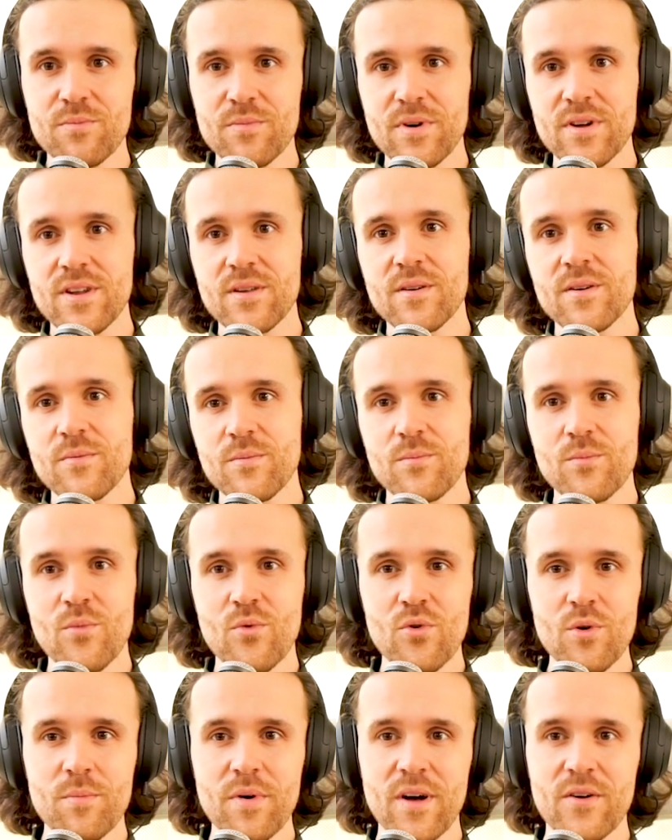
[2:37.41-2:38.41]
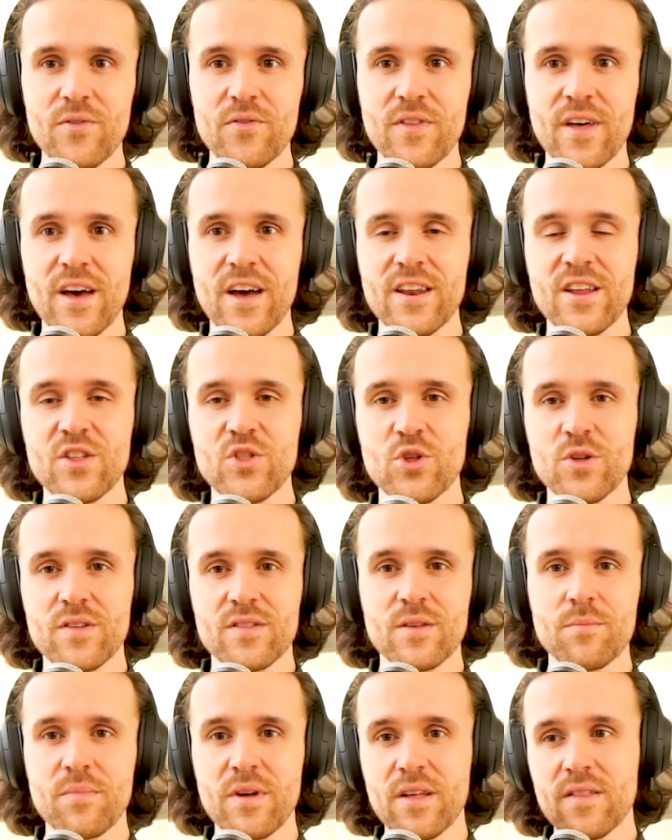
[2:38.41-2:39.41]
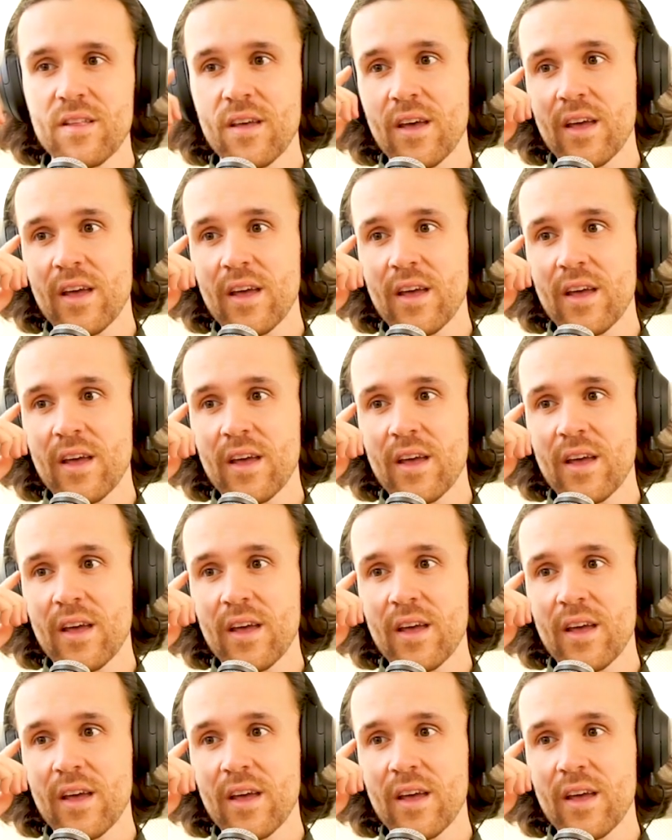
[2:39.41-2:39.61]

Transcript: But more about that in just a bit.